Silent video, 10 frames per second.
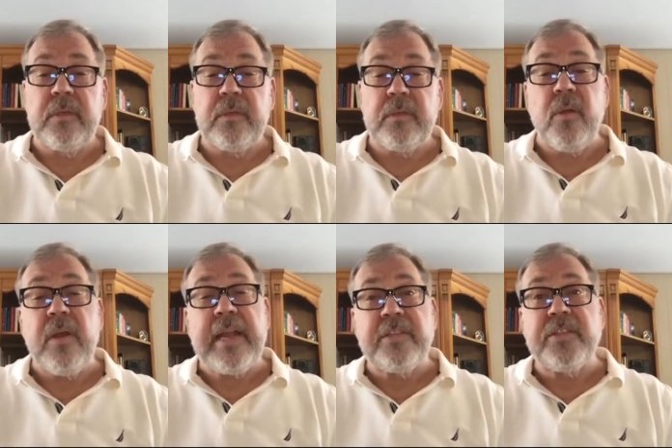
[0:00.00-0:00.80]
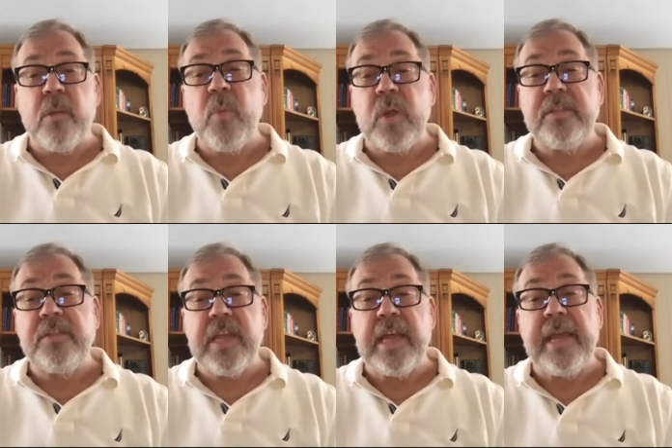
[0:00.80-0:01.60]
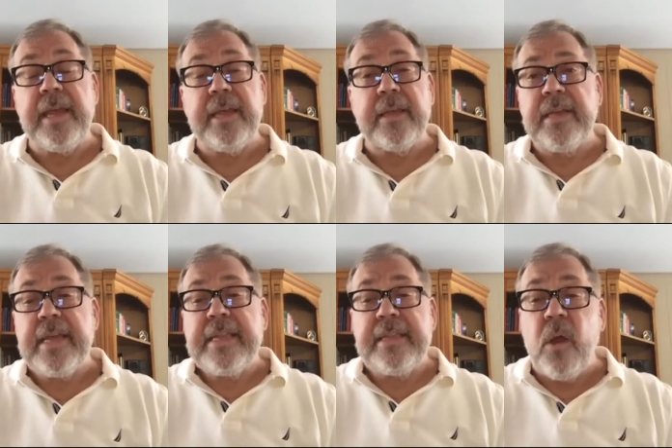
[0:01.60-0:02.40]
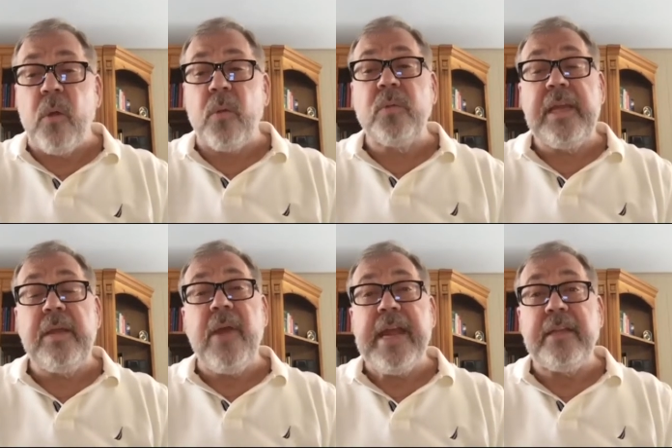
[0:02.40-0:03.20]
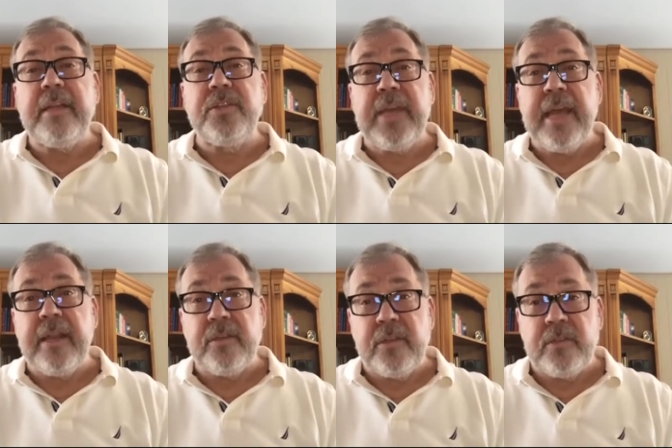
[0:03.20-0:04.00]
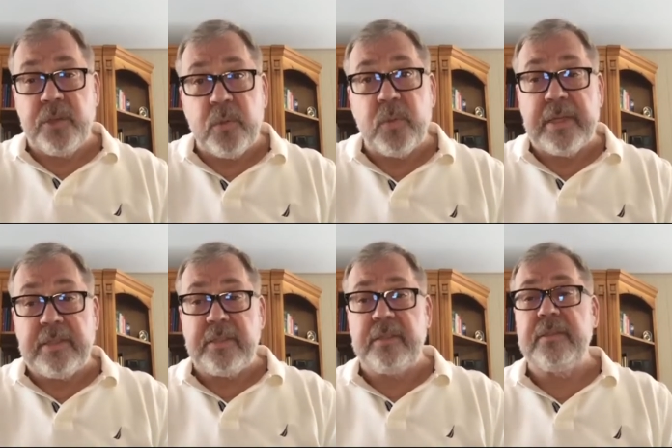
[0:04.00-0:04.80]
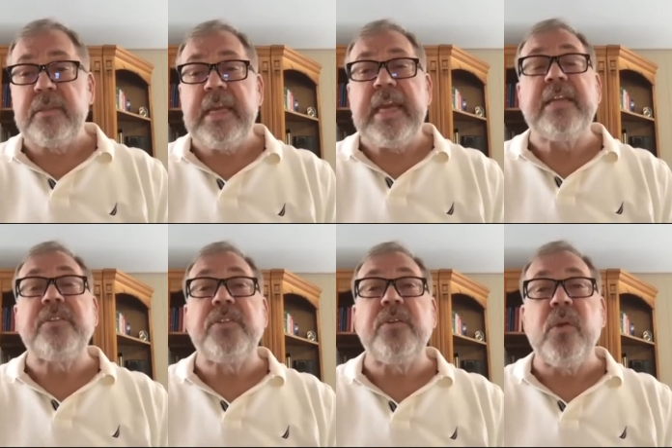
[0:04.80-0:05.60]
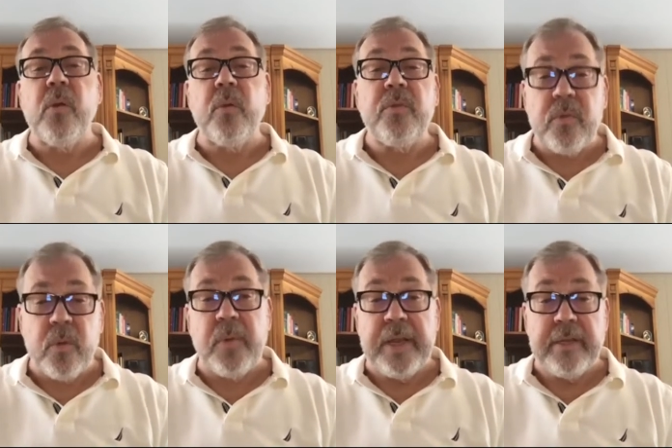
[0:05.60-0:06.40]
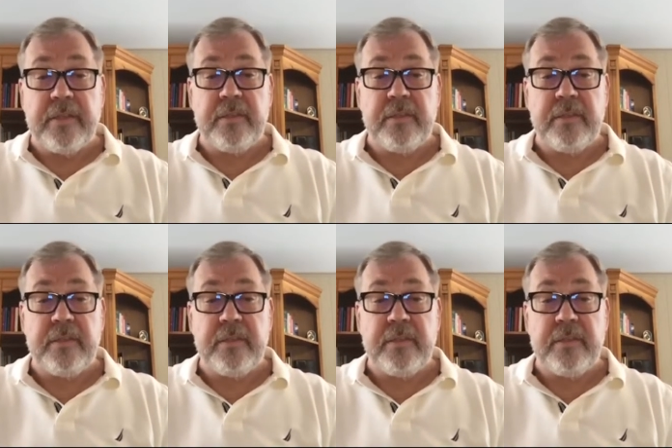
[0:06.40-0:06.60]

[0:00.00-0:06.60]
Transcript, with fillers: Or, as some would say, the only way to get to it is to go through it